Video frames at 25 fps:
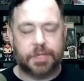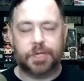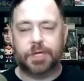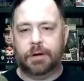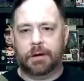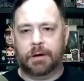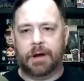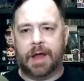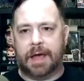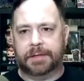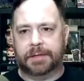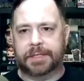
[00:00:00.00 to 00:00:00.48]

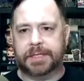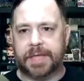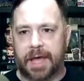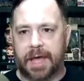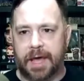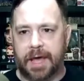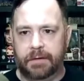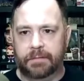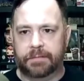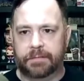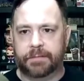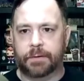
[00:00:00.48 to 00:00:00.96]
you're
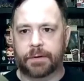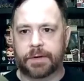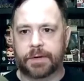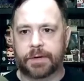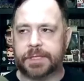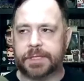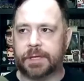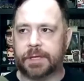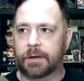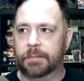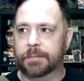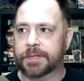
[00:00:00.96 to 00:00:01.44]
outside, of
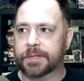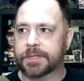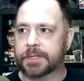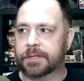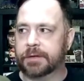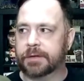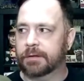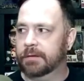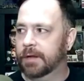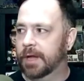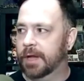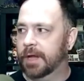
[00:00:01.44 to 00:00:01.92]
course, almost
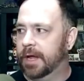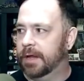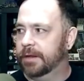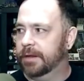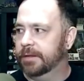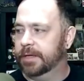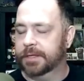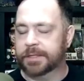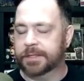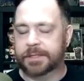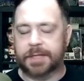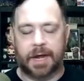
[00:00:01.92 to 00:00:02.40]
uh,
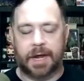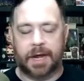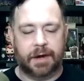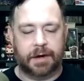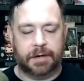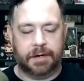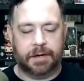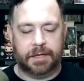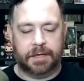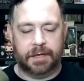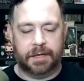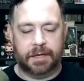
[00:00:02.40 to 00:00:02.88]
the
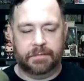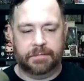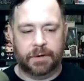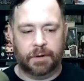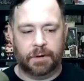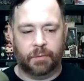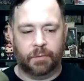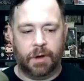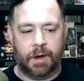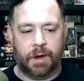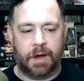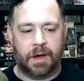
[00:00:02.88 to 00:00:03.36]
entirety of your
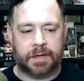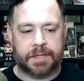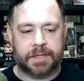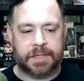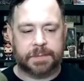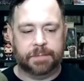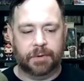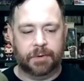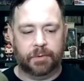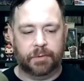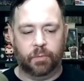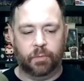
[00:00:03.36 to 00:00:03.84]
walks,
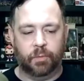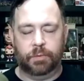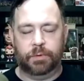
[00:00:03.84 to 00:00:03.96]
but